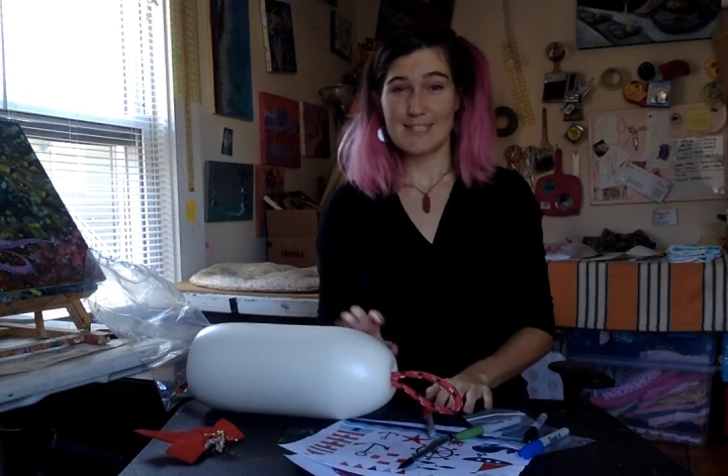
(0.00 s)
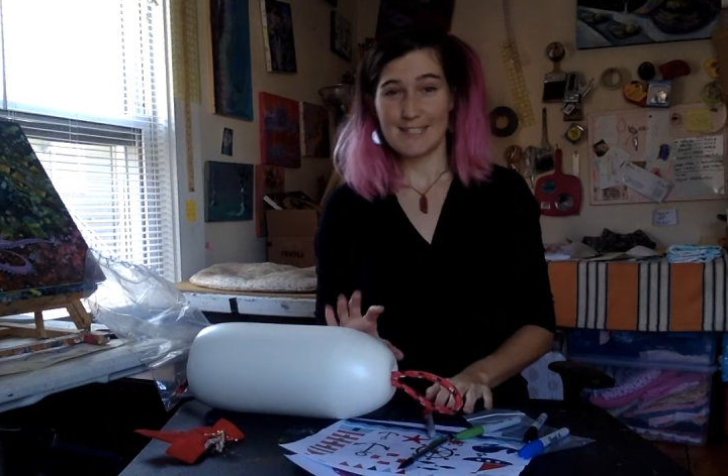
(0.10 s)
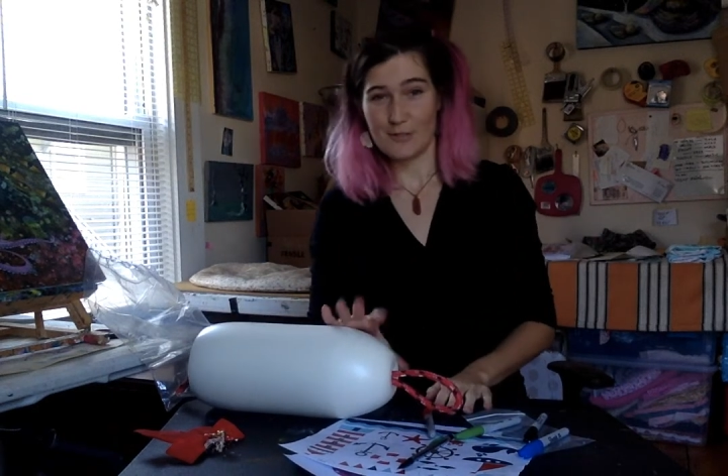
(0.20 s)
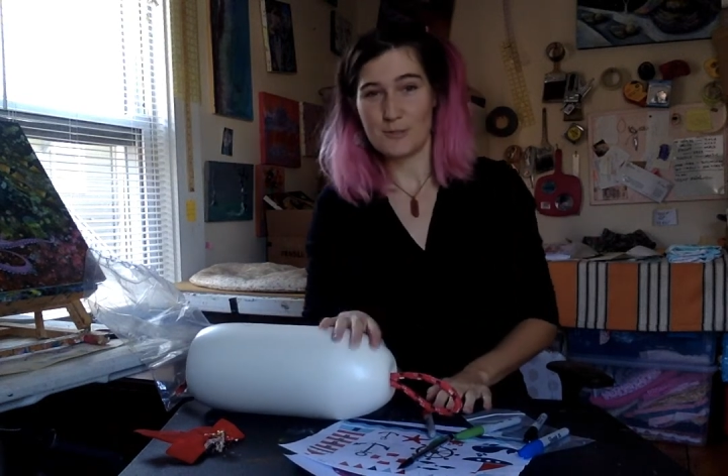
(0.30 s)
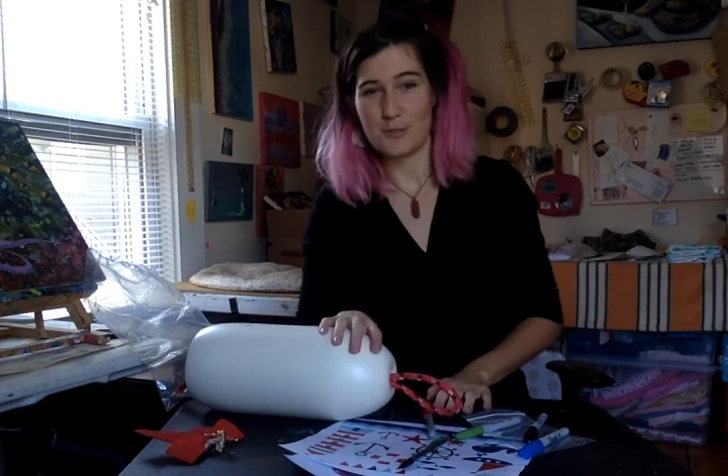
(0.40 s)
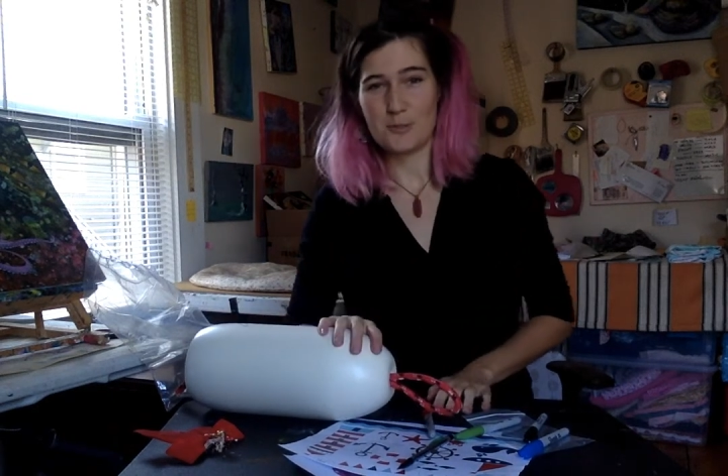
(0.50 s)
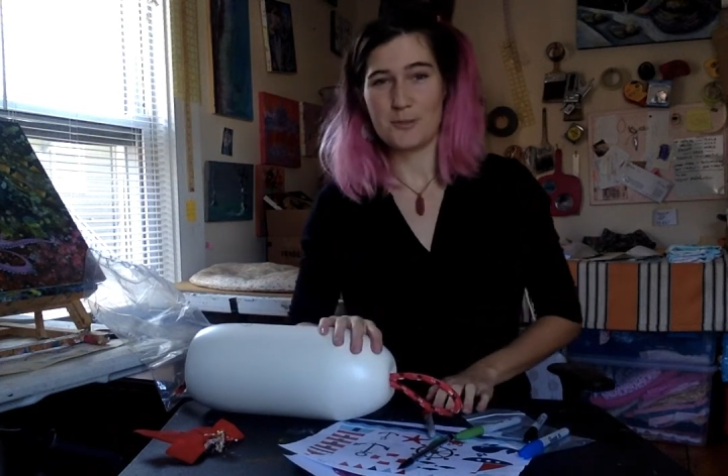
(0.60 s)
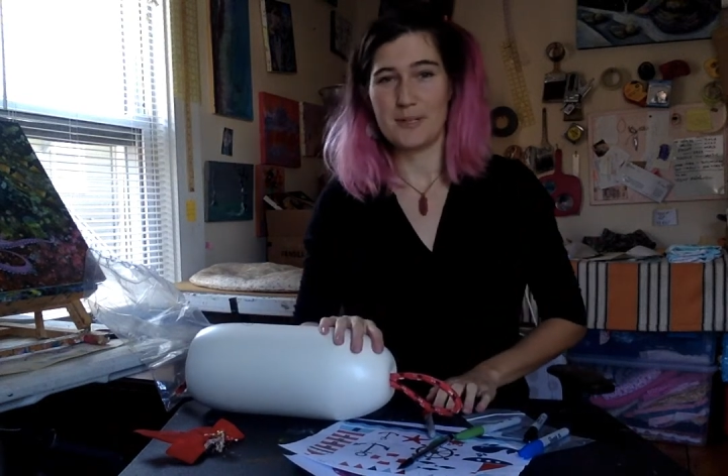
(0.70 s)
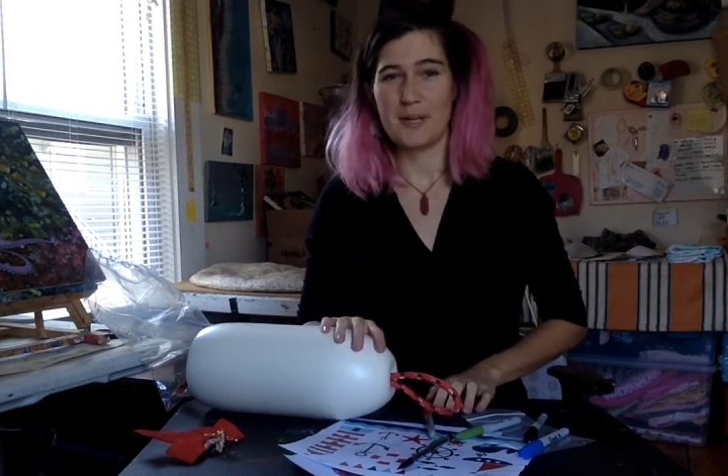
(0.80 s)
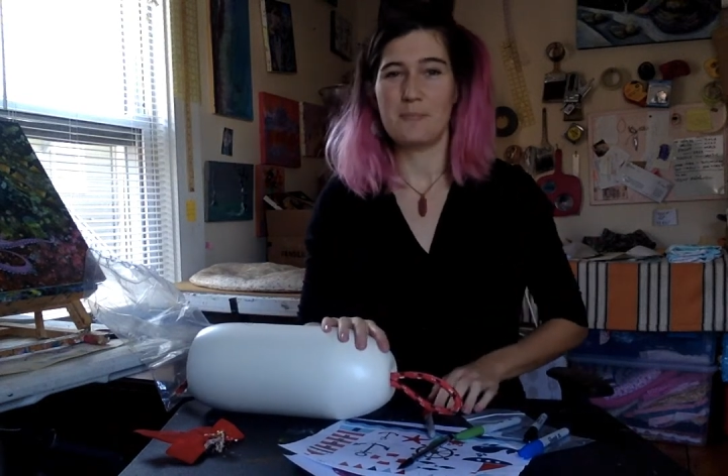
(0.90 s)
see you
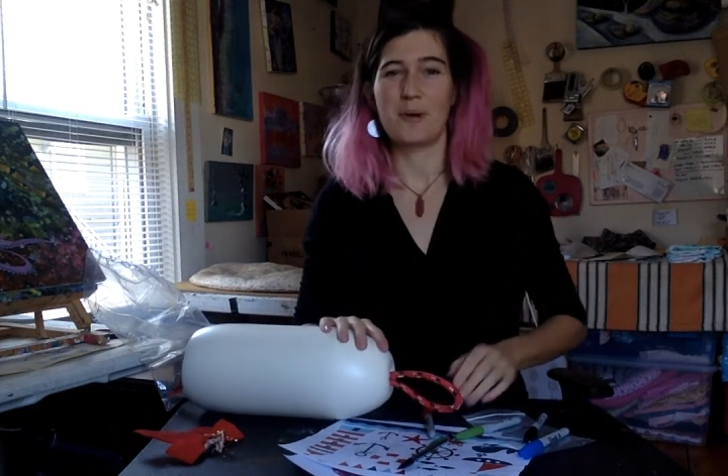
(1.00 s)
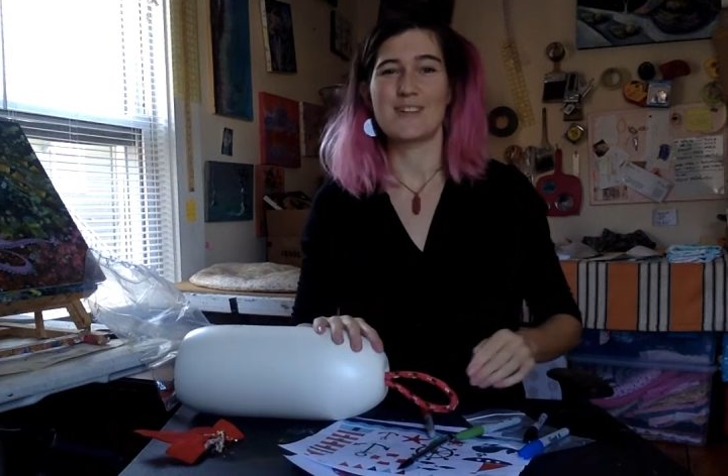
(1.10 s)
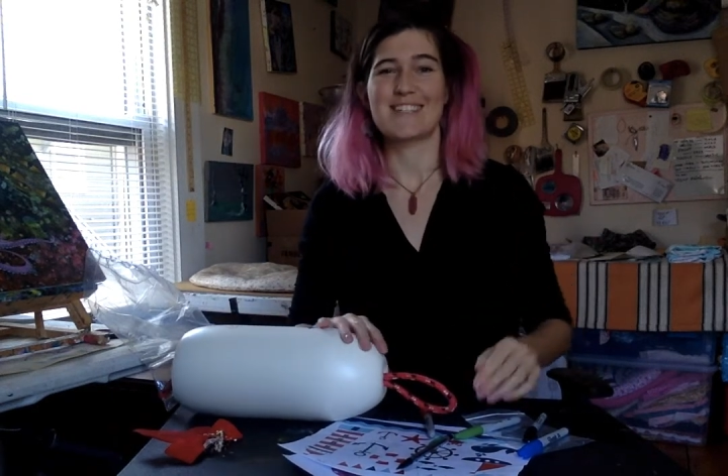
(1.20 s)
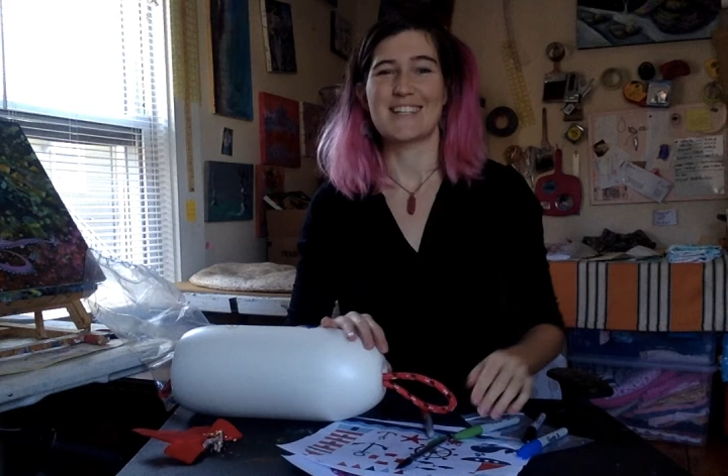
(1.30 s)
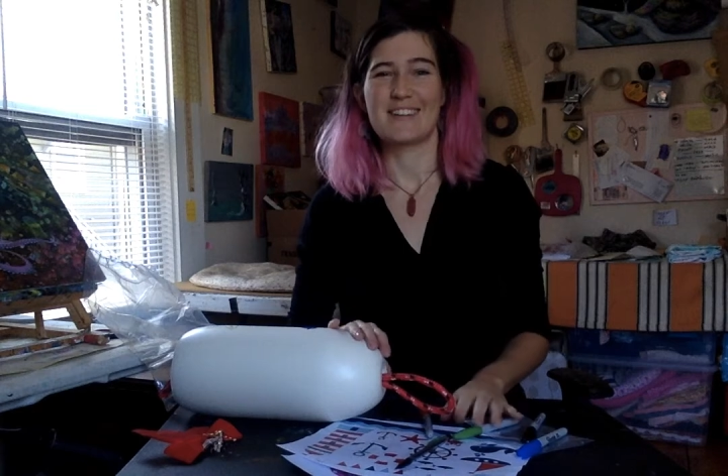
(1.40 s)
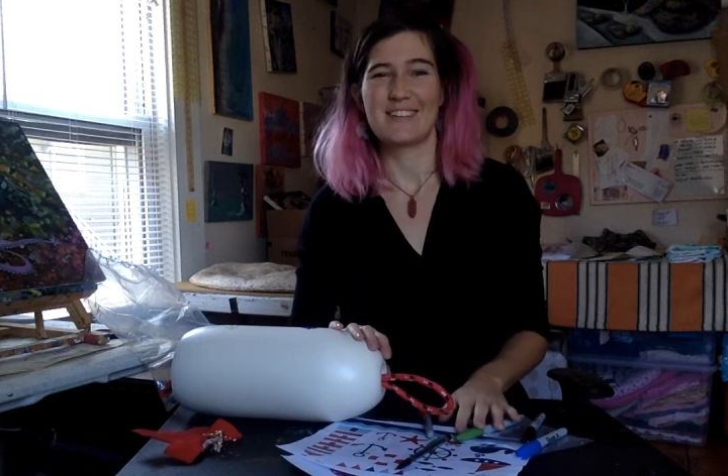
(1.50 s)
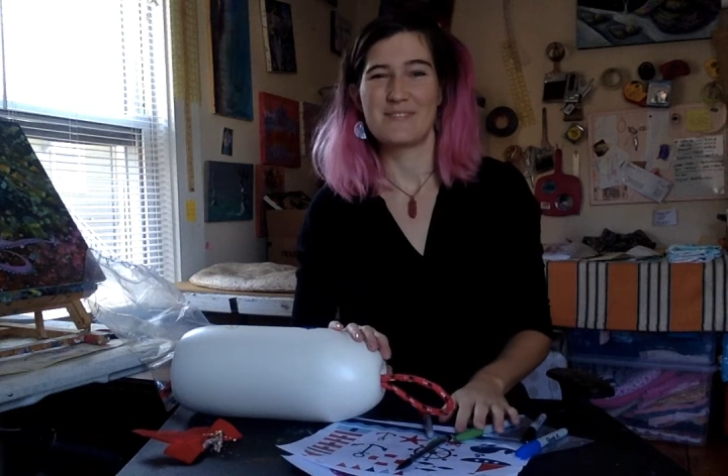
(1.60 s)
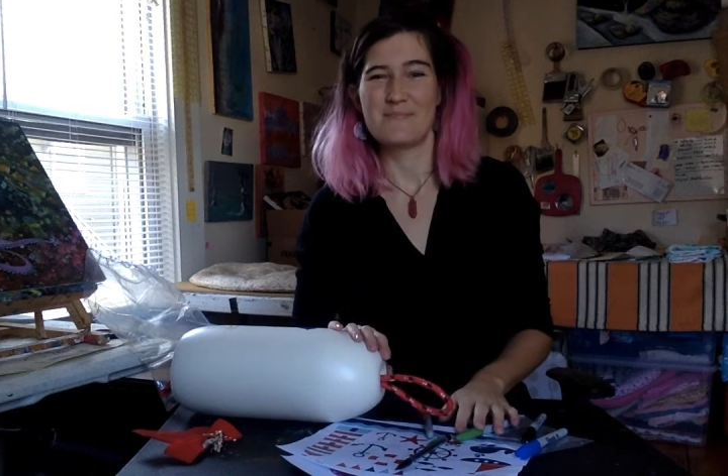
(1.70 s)
soon in person.